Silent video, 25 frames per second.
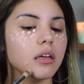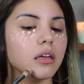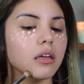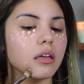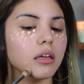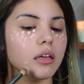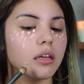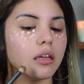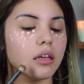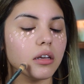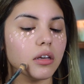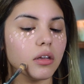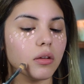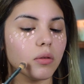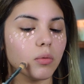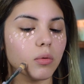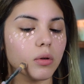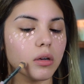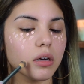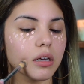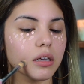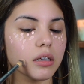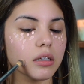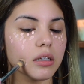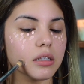And you
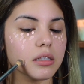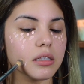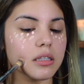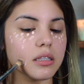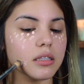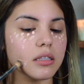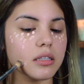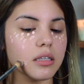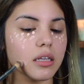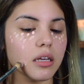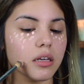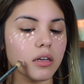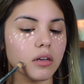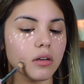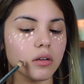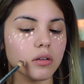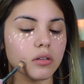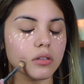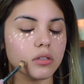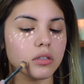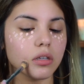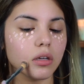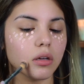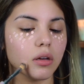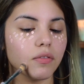want to
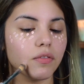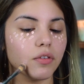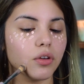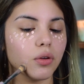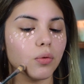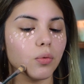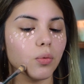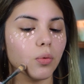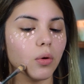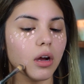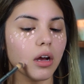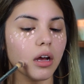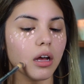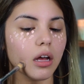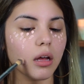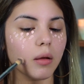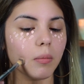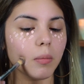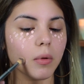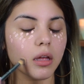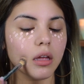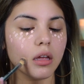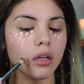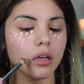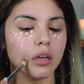conceal, so if you
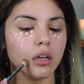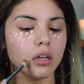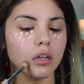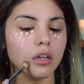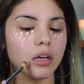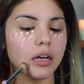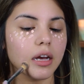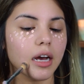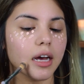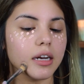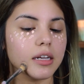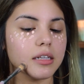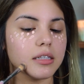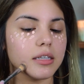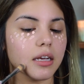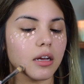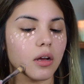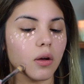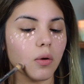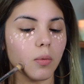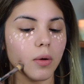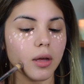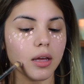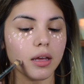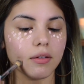rub, you kind of
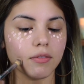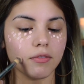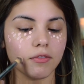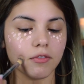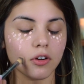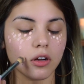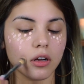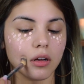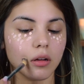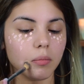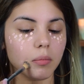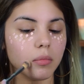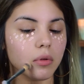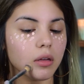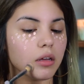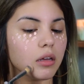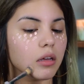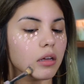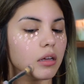take away from